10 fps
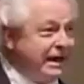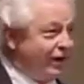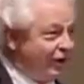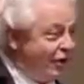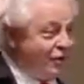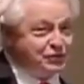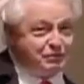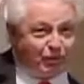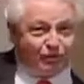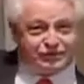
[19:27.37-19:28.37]
large
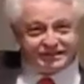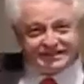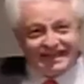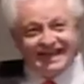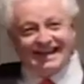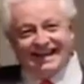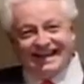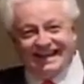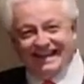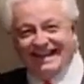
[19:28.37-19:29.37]
purchase
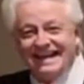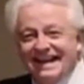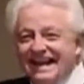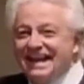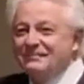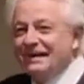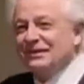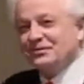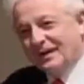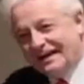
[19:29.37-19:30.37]

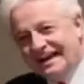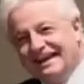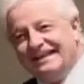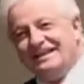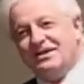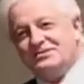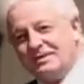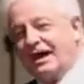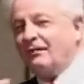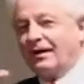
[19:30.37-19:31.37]
because we needed those.
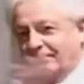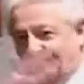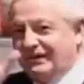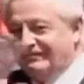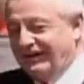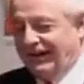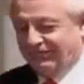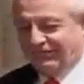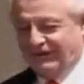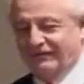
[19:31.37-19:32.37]

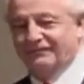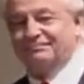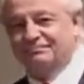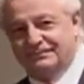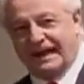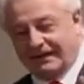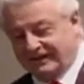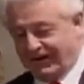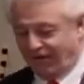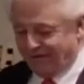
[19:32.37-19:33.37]
We've taken
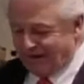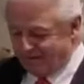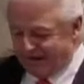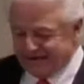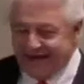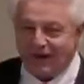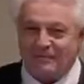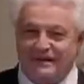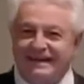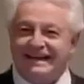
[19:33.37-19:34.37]
care of that by now,
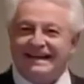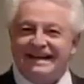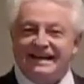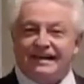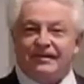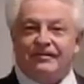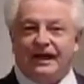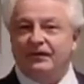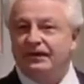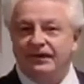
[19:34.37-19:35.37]
but
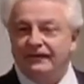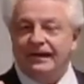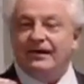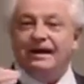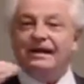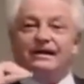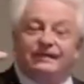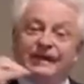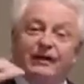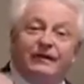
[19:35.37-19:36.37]

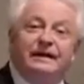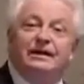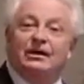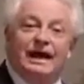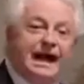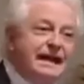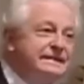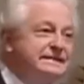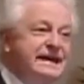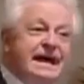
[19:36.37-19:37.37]
therein lies
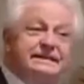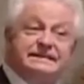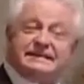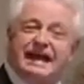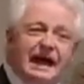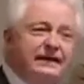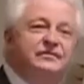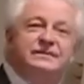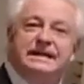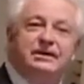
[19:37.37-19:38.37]
that kind of
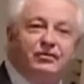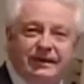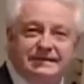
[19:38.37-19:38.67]
secret.